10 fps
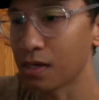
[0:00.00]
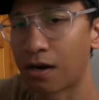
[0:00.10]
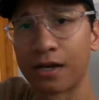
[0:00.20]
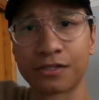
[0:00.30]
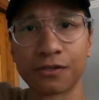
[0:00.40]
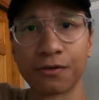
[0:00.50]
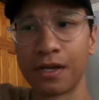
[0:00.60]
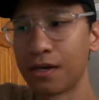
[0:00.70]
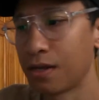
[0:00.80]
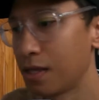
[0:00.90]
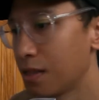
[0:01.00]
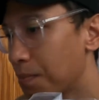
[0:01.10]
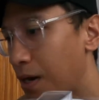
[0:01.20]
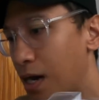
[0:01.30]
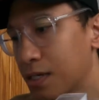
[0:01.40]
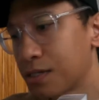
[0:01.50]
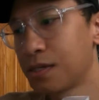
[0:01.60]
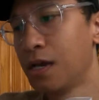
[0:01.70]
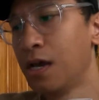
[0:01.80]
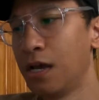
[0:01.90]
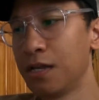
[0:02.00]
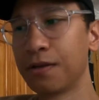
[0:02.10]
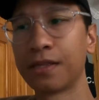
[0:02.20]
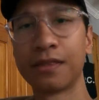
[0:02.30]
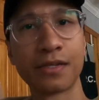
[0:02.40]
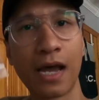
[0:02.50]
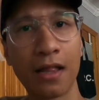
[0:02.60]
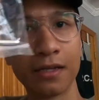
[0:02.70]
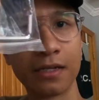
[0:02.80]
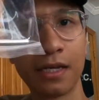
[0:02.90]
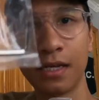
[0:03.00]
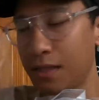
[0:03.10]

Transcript: All right, so in the box, you get this Allen key